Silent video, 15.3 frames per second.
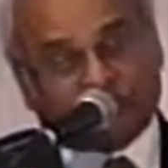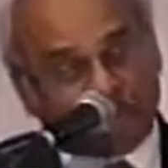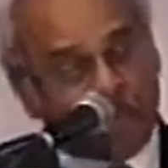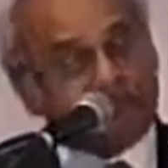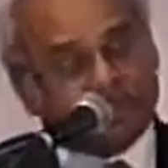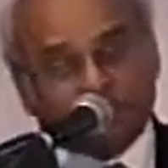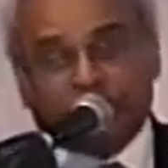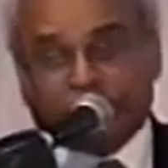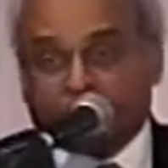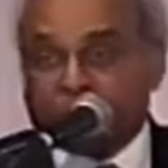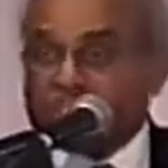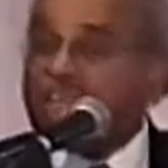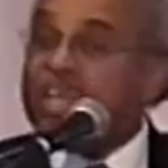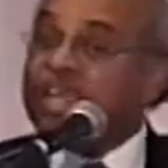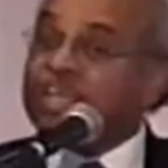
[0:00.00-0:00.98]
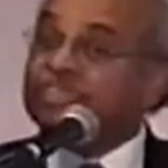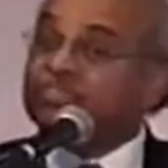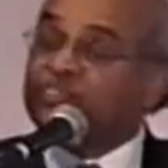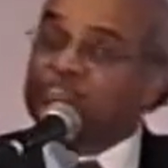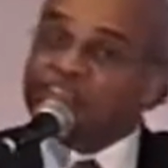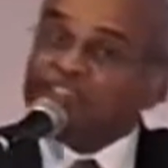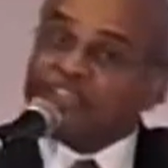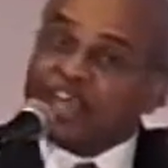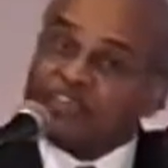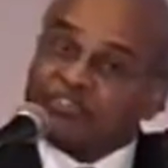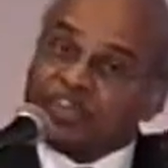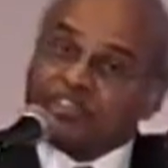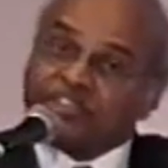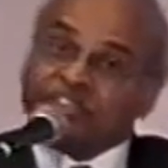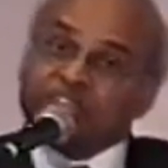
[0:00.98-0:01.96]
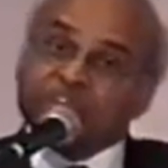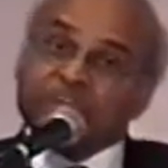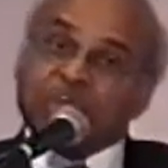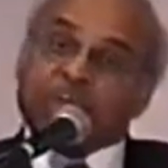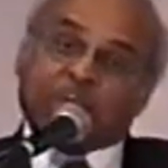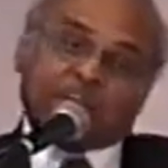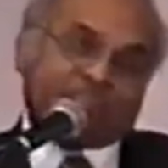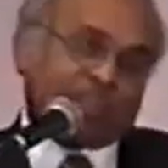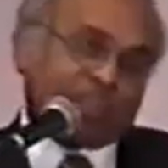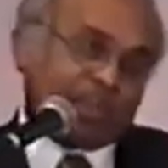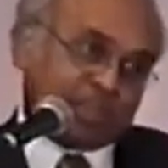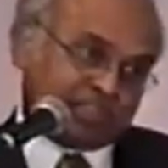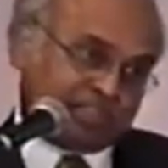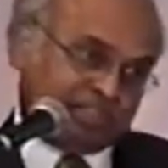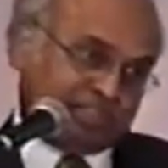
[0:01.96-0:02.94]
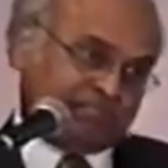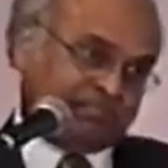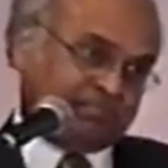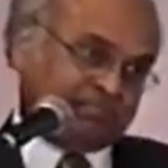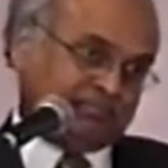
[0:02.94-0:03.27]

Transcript: remnant church is for the salvation of the lost.